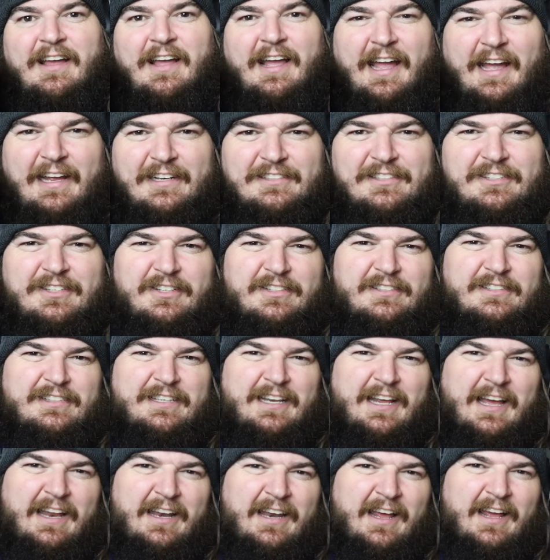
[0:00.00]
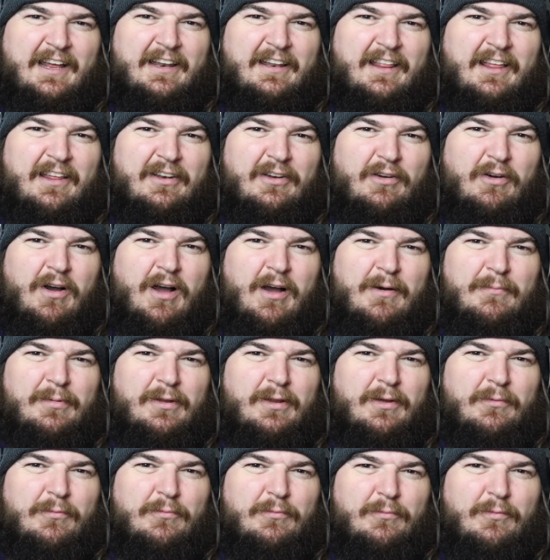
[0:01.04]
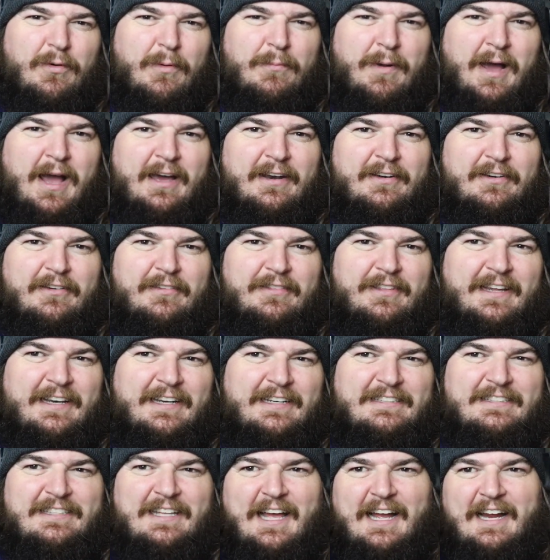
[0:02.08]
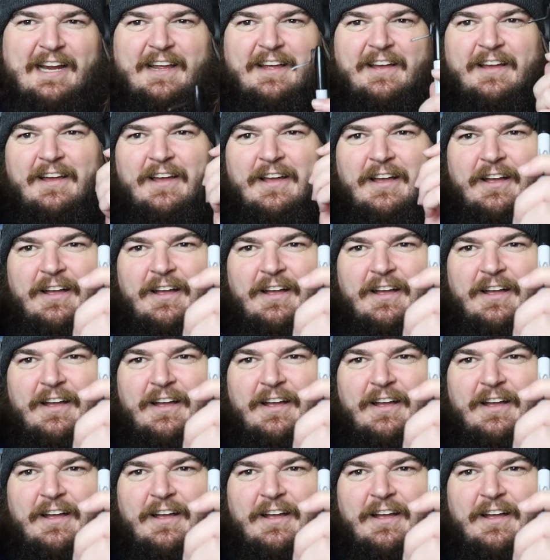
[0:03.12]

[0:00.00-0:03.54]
It's just a little humble reminder that it's like